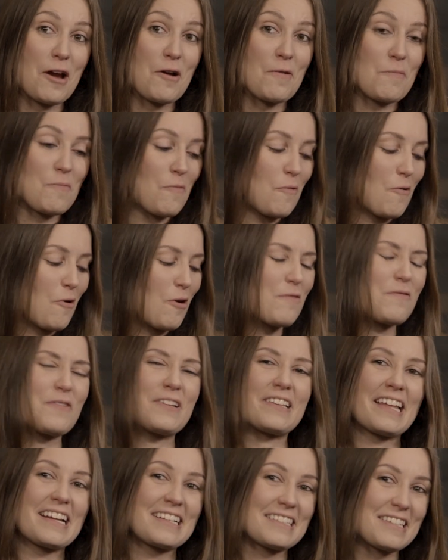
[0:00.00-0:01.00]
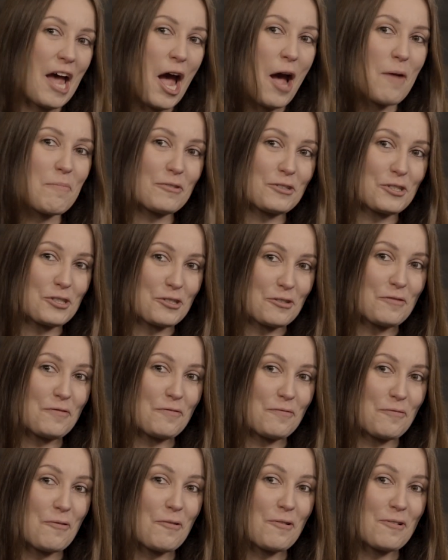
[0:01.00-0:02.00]
out more, if you'd like tablature
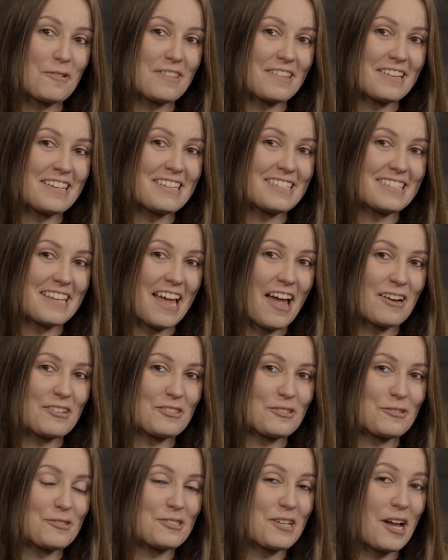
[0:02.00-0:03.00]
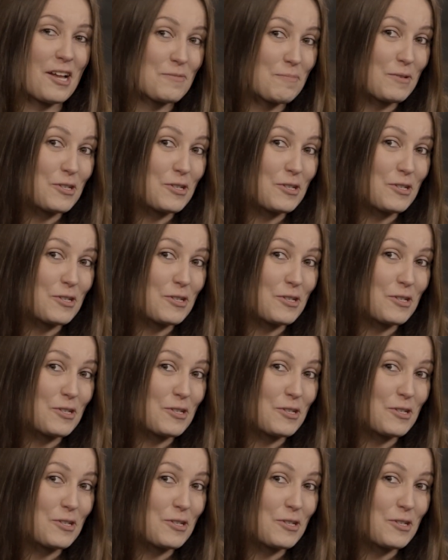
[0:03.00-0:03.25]
for this exercise,